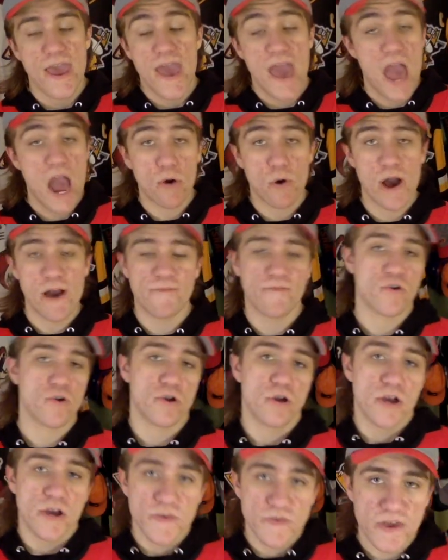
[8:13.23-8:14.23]

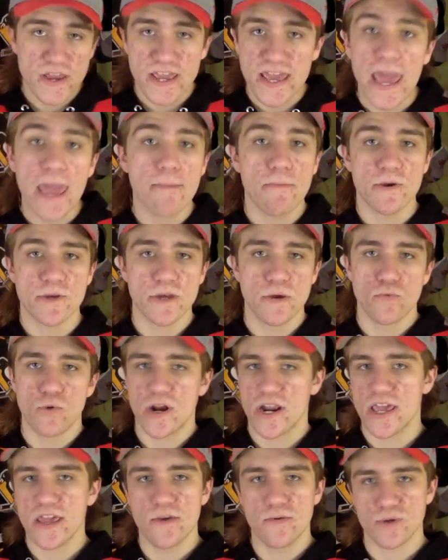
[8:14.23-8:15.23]
However, the game isn't
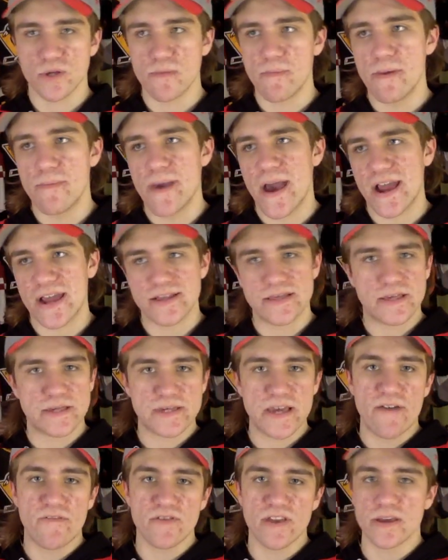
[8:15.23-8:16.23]
what it used to be back in the
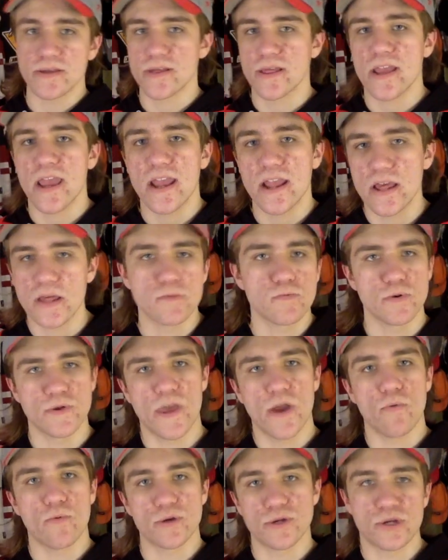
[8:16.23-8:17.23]
70s and 80s where
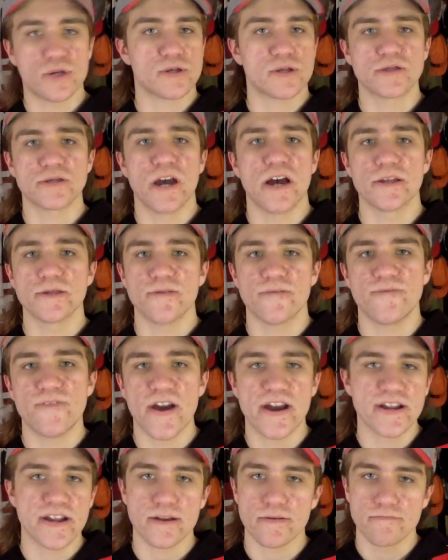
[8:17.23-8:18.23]
there was just tons of
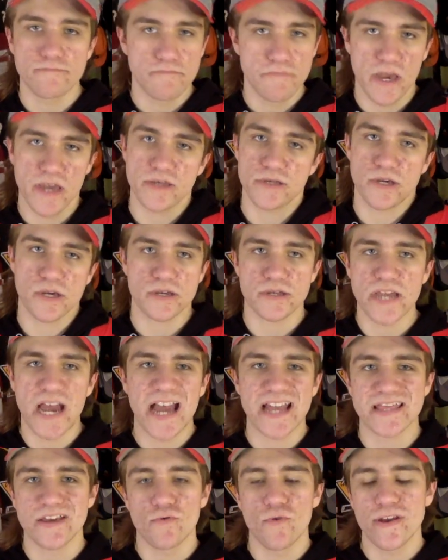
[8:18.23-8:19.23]
fighting. It's just
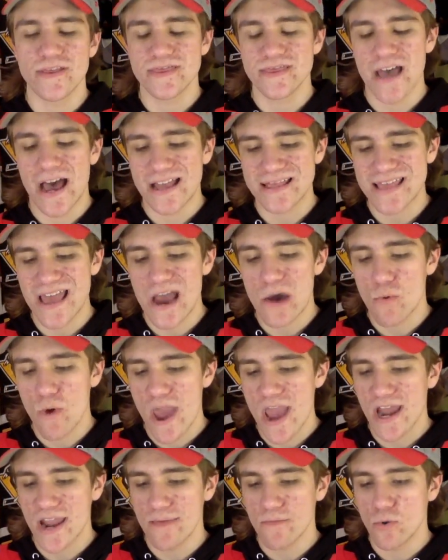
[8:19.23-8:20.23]
not that
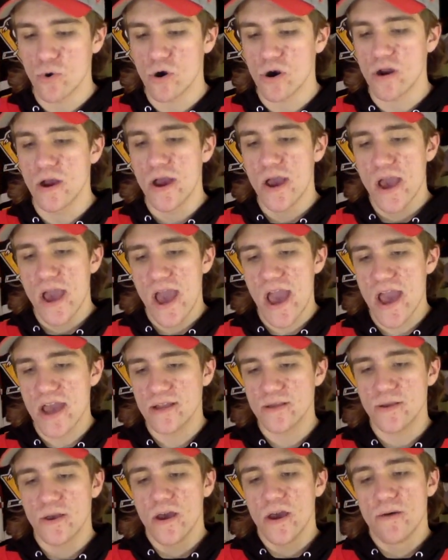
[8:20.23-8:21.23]
way anymore.
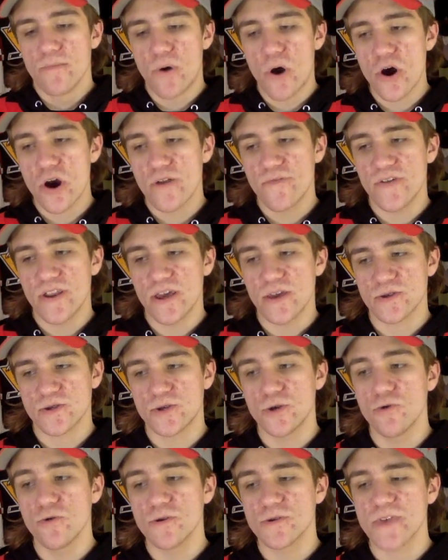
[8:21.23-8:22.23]
And part of it is,
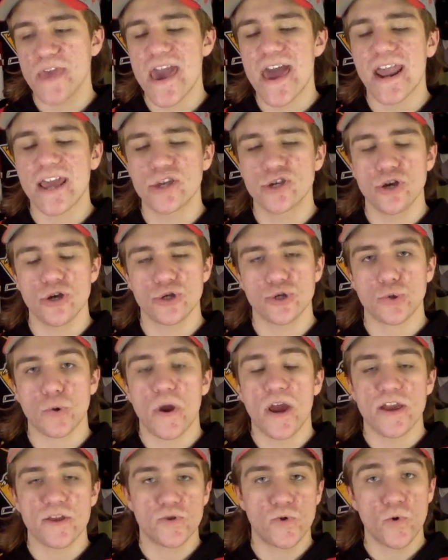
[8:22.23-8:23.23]
too, is the NHL is
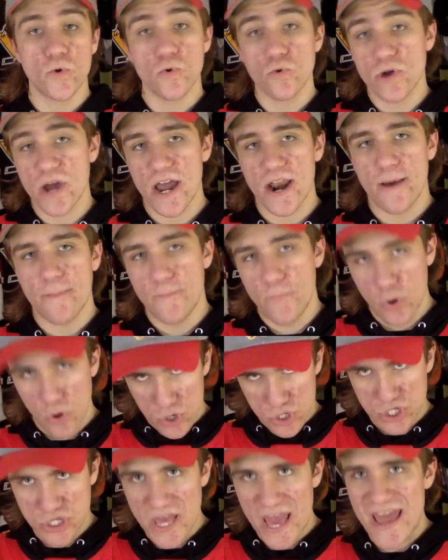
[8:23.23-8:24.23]
trying to kind of
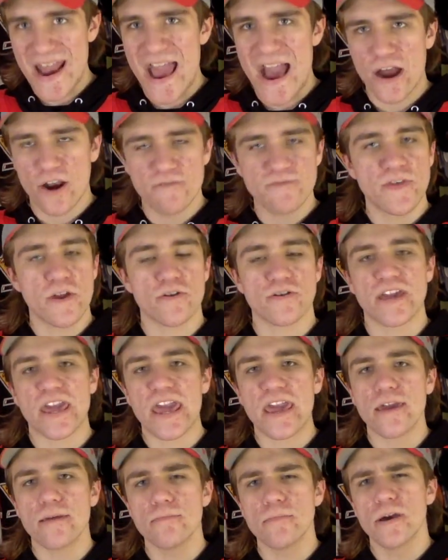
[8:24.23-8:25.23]
push that out of their
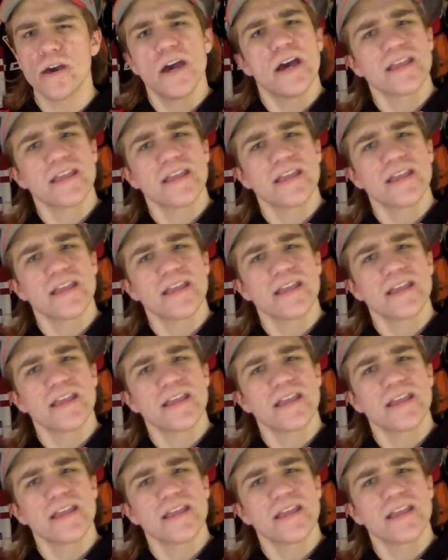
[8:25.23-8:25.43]
game.